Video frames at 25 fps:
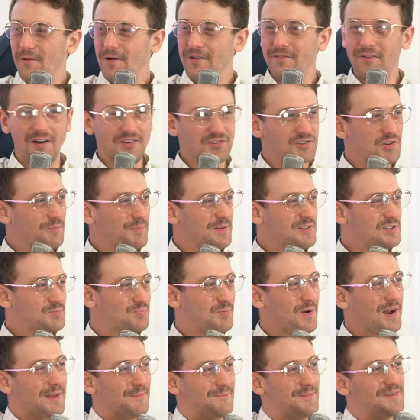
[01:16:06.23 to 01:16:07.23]
We've also been
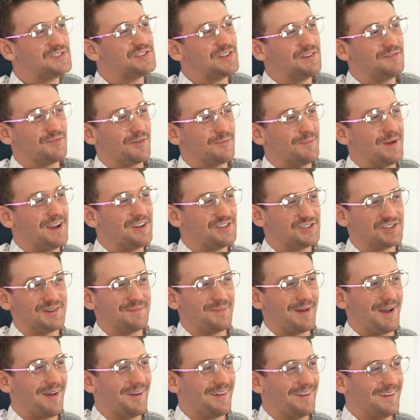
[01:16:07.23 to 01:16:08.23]
spreading misinformation
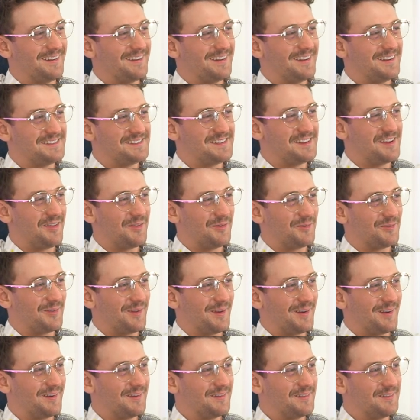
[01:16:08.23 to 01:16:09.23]
about it. Is the other
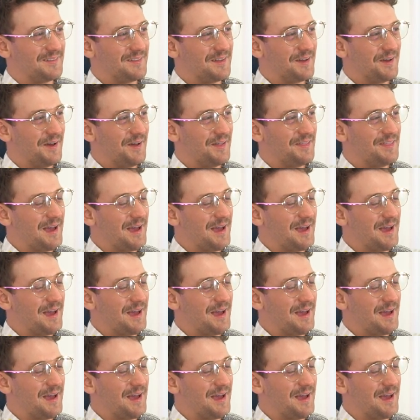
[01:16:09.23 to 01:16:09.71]
thing. The